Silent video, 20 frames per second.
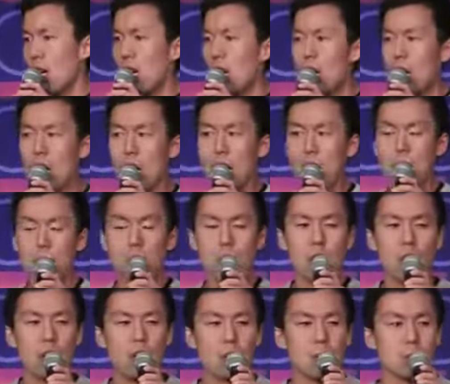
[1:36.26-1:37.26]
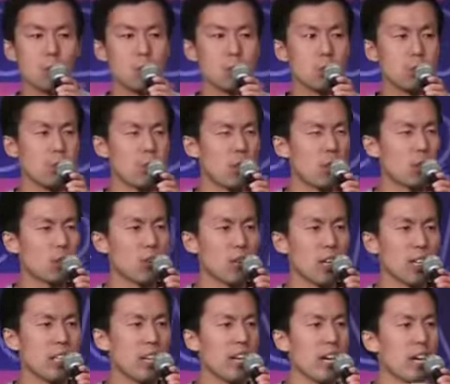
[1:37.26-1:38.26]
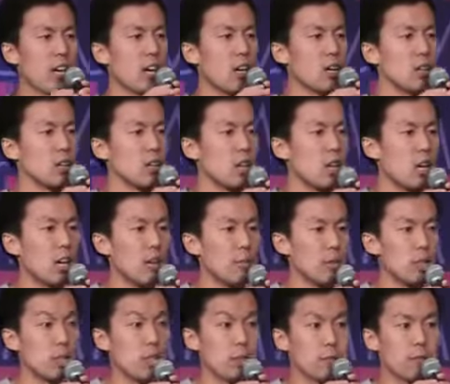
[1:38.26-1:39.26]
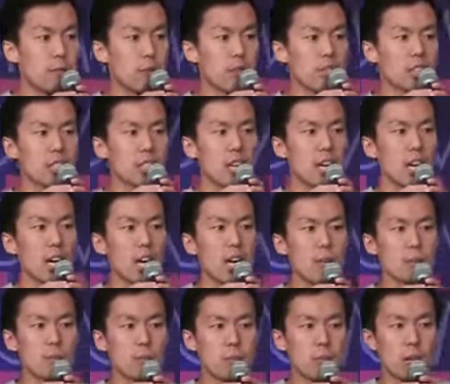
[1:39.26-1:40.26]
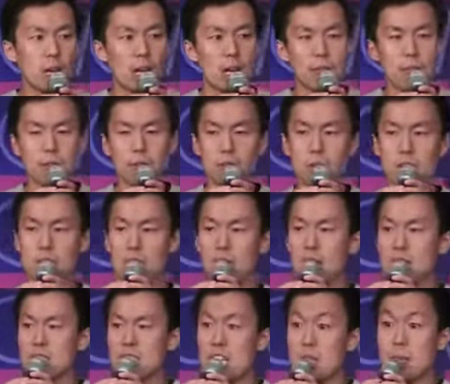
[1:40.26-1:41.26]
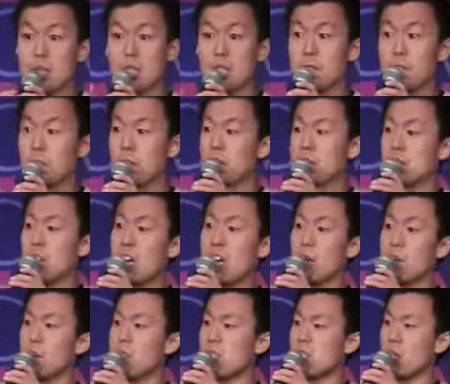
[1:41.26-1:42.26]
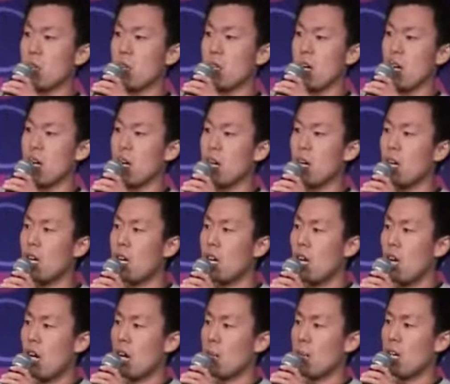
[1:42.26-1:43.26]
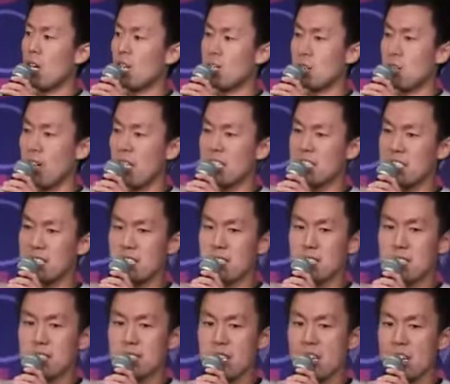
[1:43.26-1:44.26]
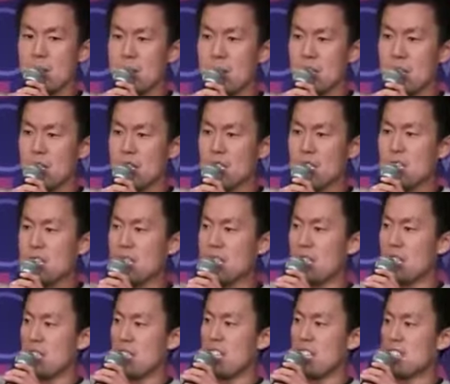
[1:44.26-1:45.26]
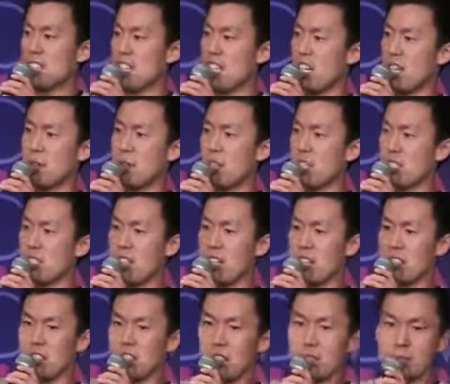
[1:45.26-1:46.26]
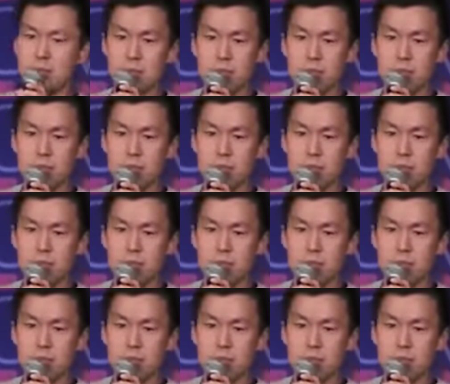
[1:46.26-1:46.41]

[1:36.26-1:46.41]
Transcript: I'm real broke right now. I've been looking for a job for a long time. I've been looking for a job for so long, I'm on Craigslist and I'm in the et cetera section.